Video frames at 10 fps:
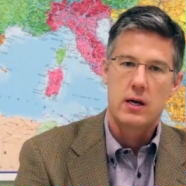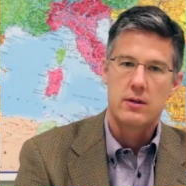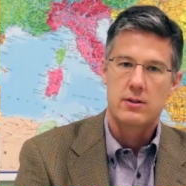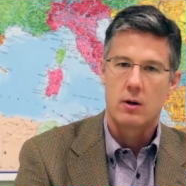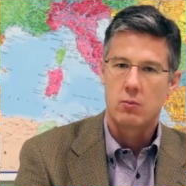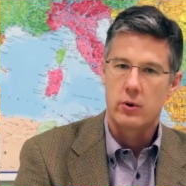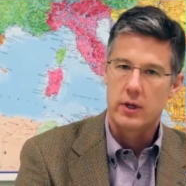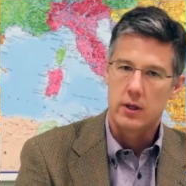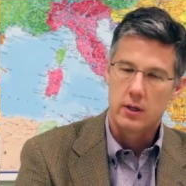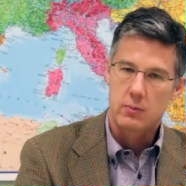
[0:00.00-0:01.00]
some
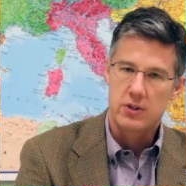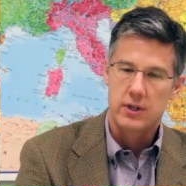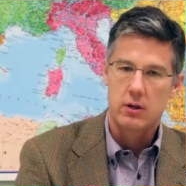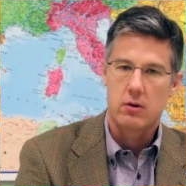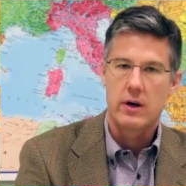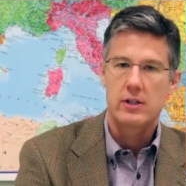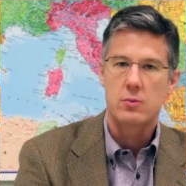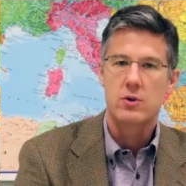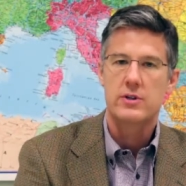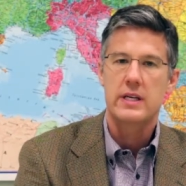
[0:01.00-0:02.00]
bringing a particular
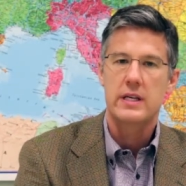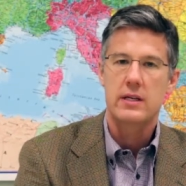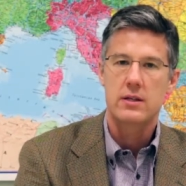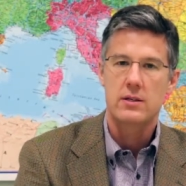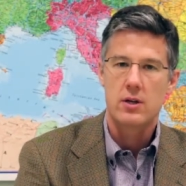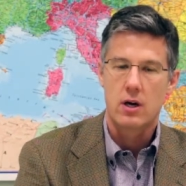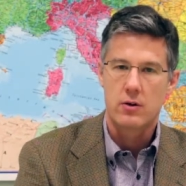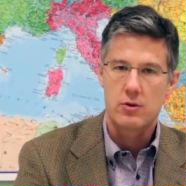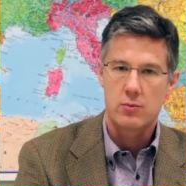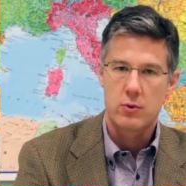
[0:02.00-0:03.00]
expertise,
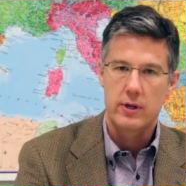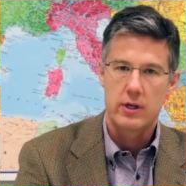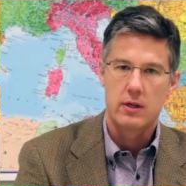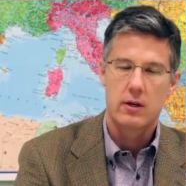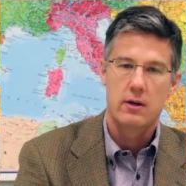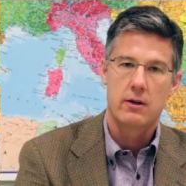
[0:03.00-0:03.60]
others bringing